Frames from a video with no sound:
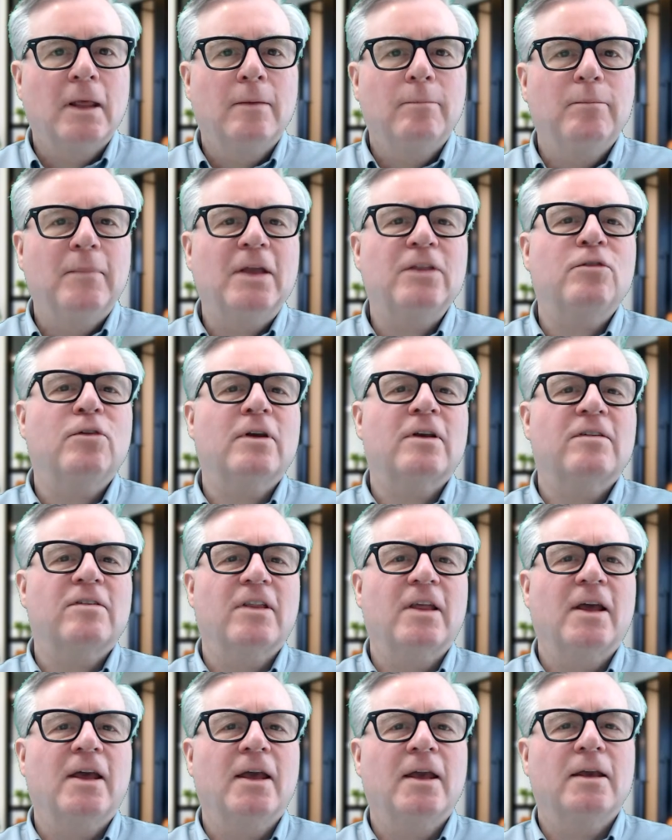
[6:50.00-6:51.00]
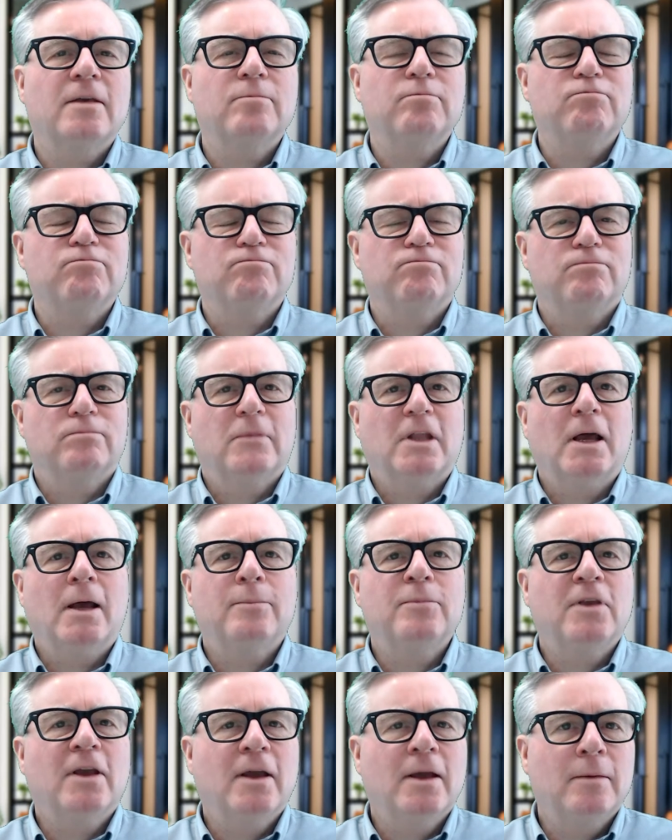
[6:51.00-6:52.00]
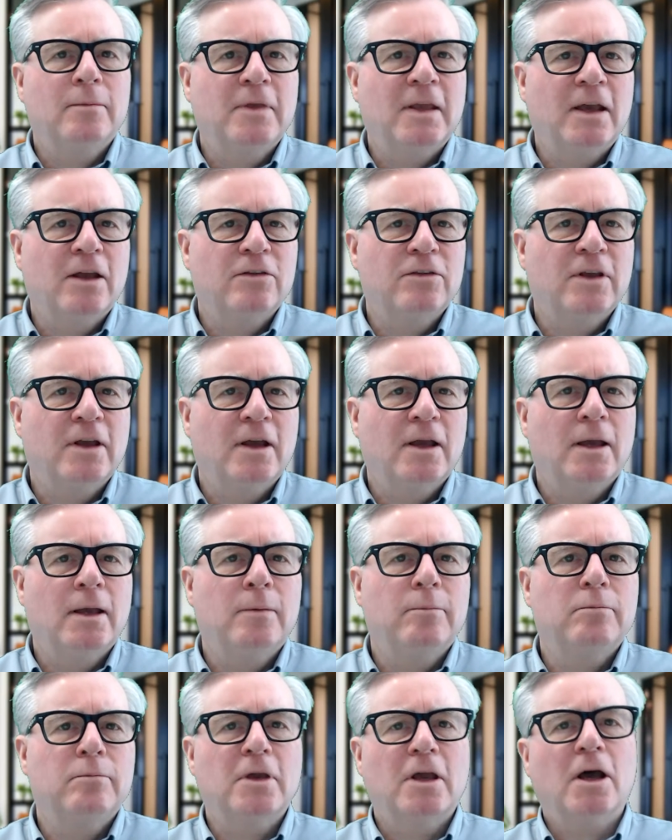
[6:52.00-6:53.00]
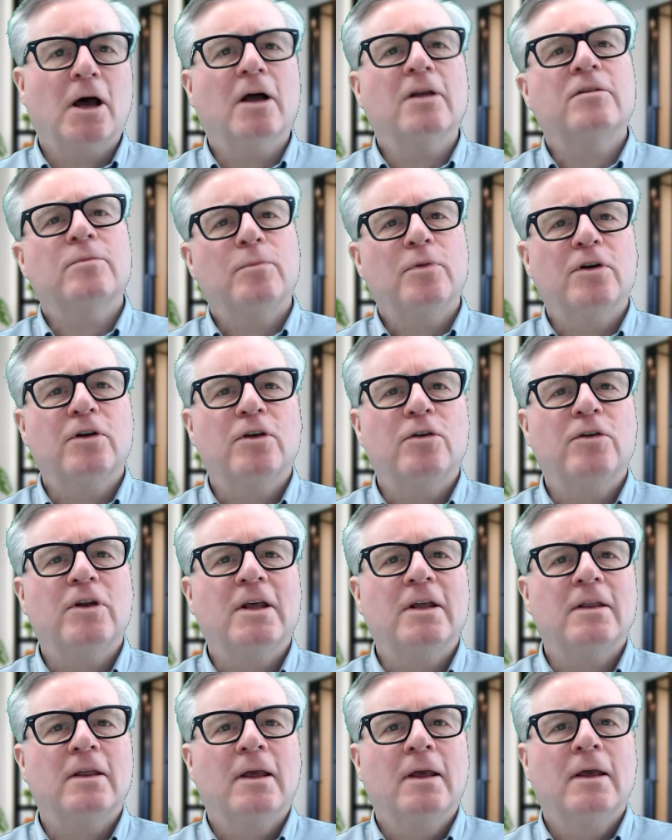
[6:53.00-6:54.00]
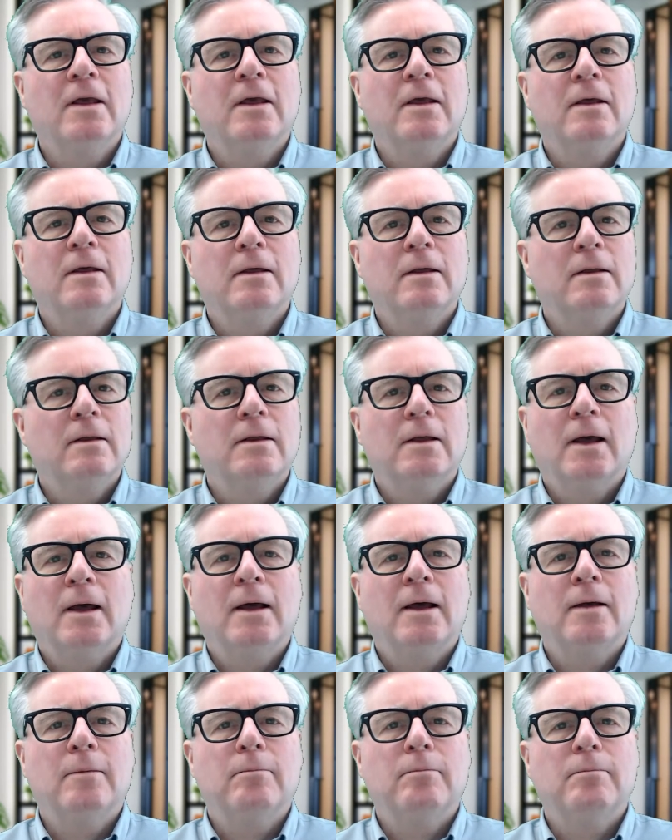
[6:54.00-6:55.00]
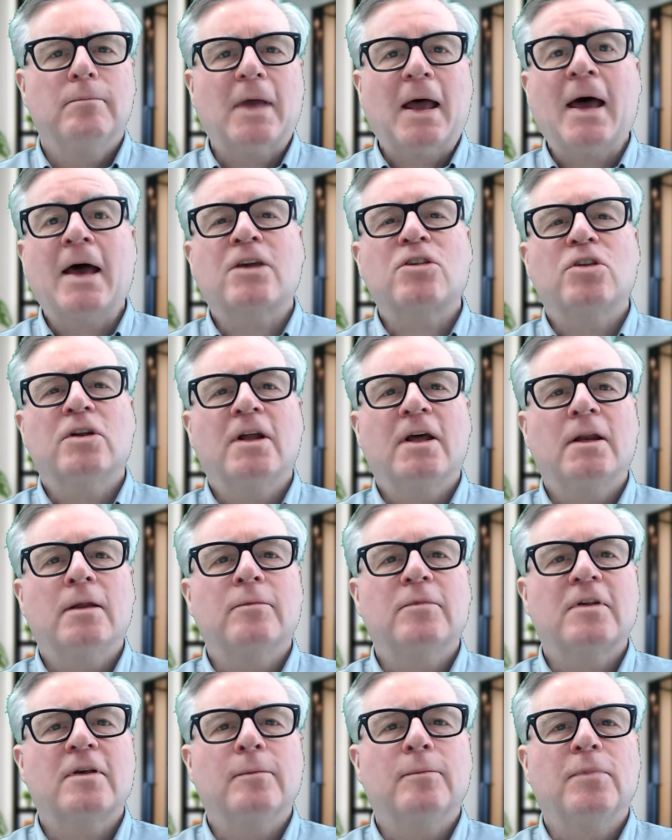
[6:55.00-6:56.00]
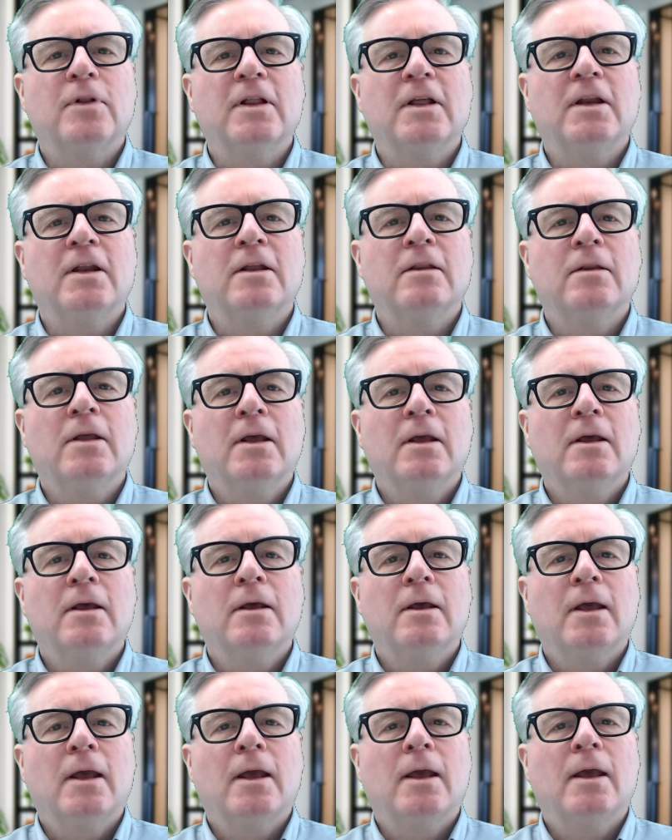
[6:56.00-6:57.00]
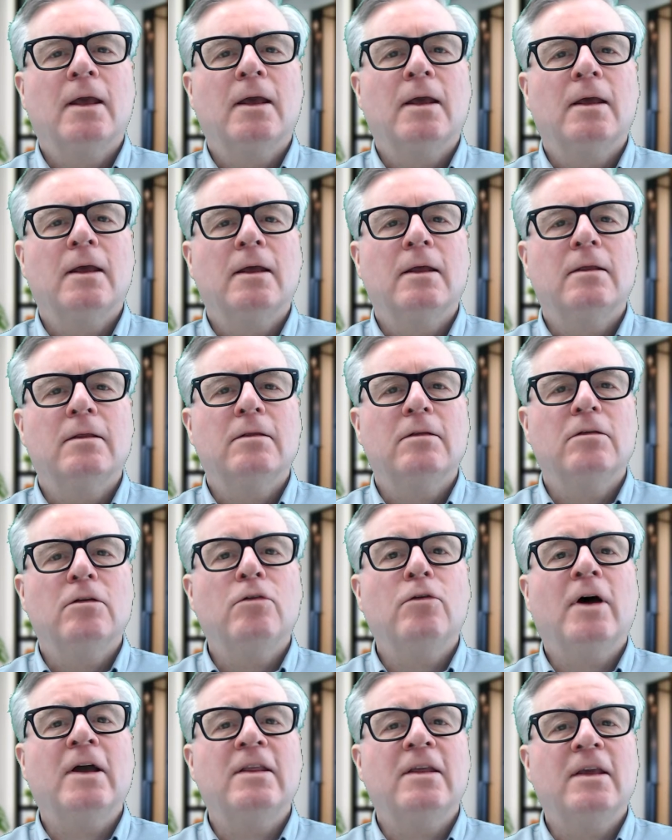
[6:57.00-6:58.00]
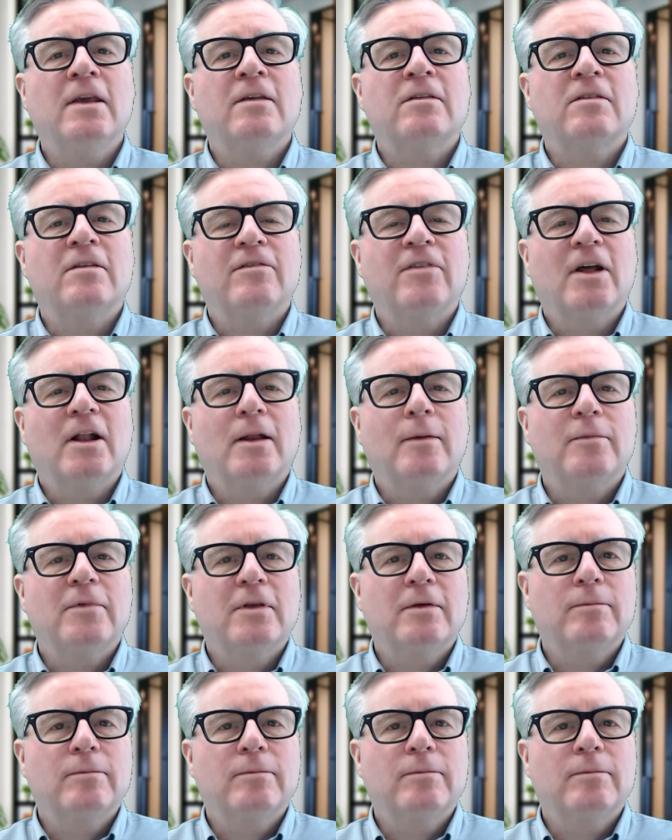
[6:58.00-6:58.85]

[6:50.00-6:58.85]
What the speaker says: Metrics like uptime, downtime, cost per unit, action items completed, and new ideas developed.